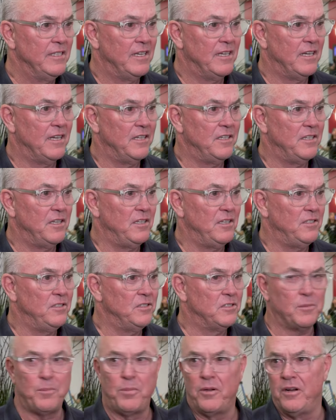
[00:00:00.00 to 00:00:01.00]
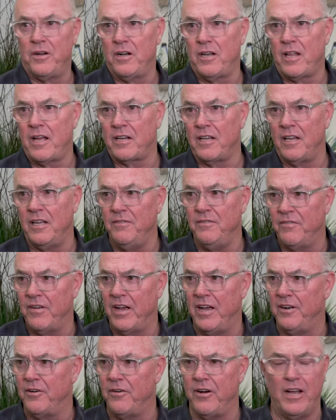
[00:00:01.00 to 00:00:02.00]
uh, you lose a player like Leighton
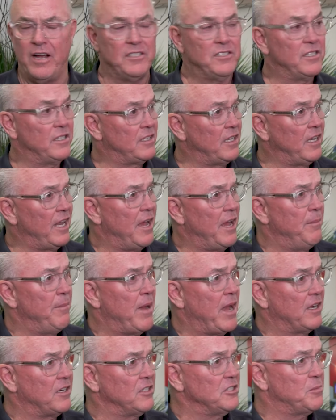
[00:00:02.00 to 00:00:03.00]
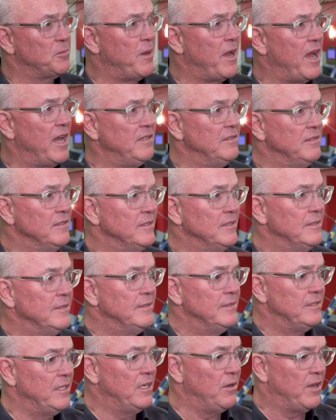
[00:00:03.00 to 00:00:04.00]
Vander Esch at the linebacker spot.
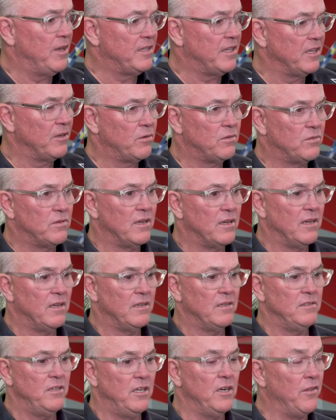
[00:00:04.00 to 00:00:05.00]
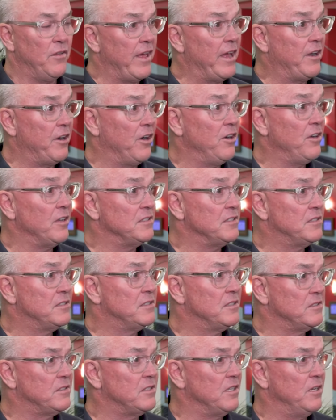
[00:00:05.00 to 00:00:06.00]
You know, I think uh, you know that hurt
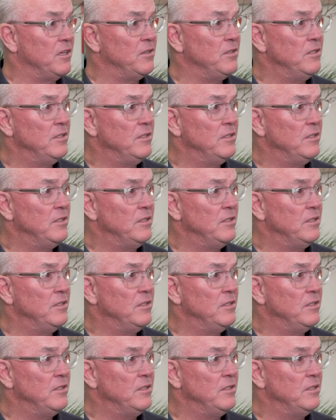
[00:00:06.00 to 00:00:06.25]
us. So,